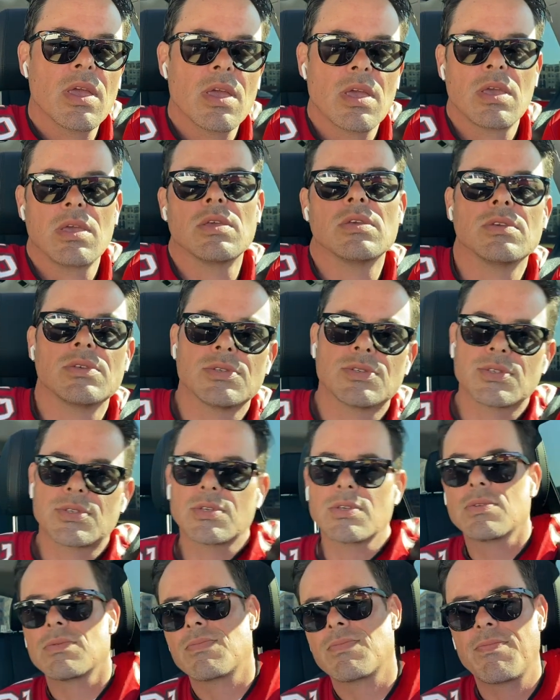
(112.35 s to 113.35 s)
is
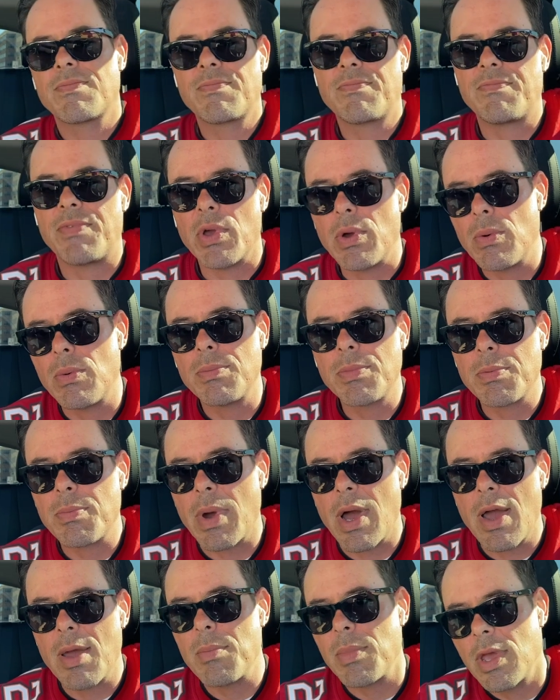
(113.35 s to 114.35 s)
filmed
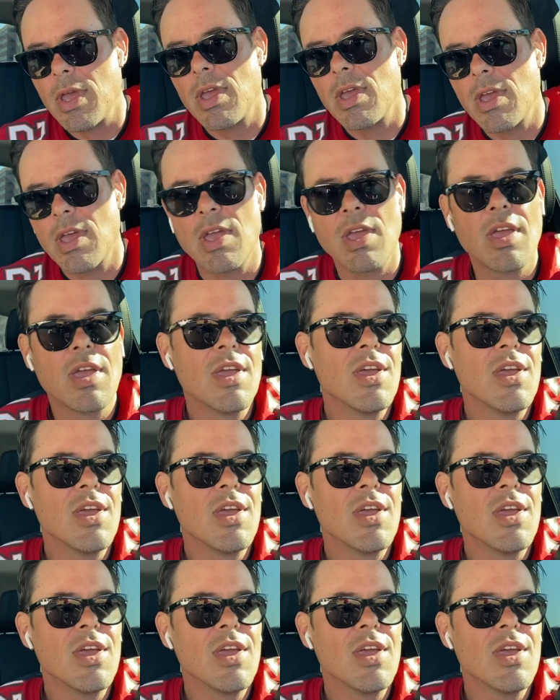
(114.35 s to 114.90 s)
by me.